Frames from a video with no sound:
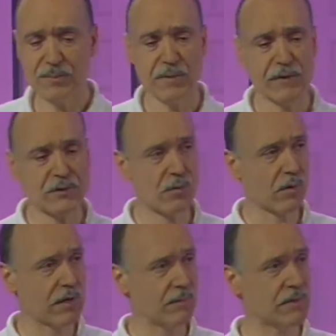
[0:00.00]
of us who
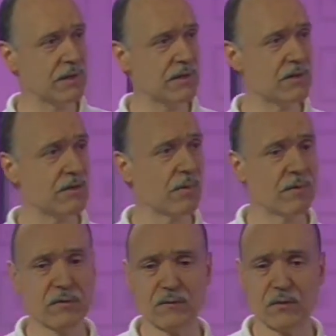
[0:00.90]
are EMTs, some
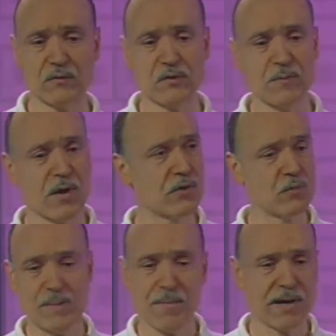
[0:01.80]
of us first responders,
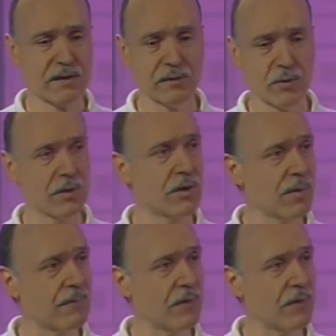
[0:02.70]
we might load it up